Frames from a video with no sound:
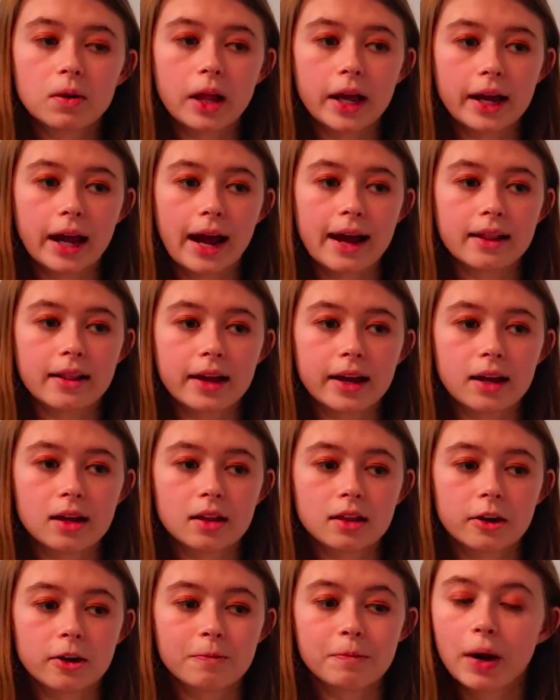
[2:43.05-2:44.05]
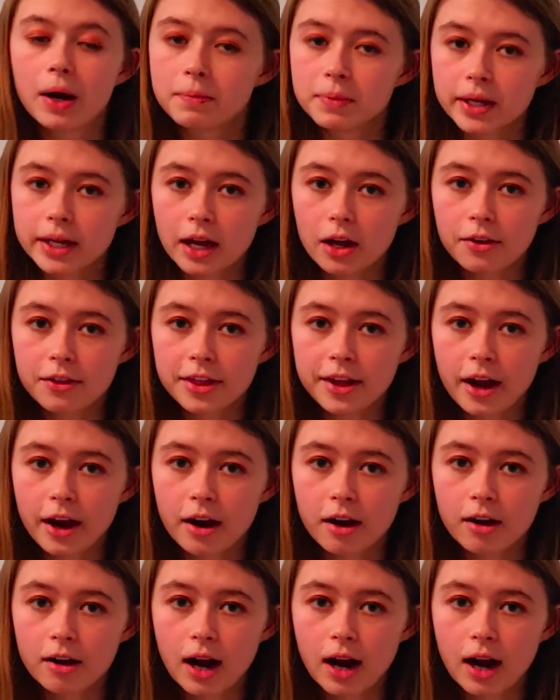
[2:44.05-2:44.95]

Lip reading: Like, I like their public health care.